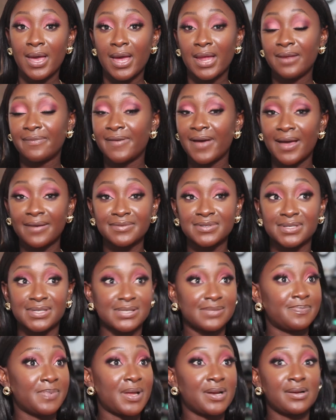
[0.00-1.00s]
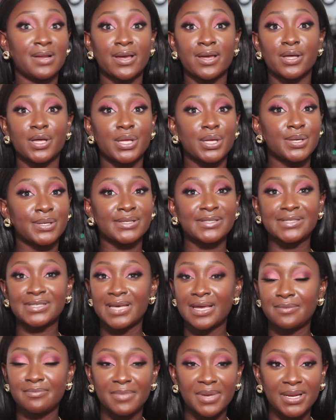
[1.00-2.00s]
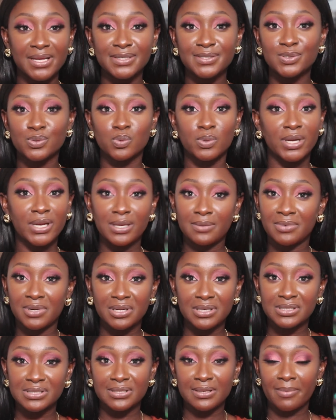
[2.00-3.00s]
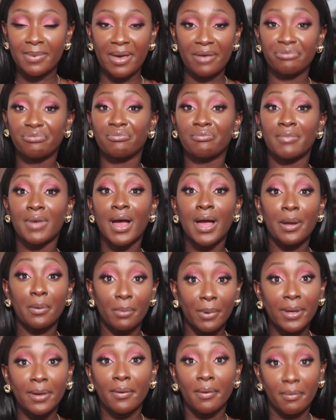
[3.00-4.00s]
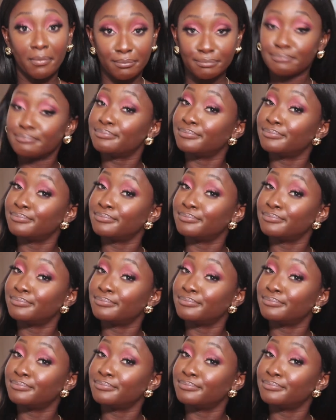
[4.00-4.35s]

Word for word: And if I have to spend like a good ten minutes twenty minutes in the bathroom, I will.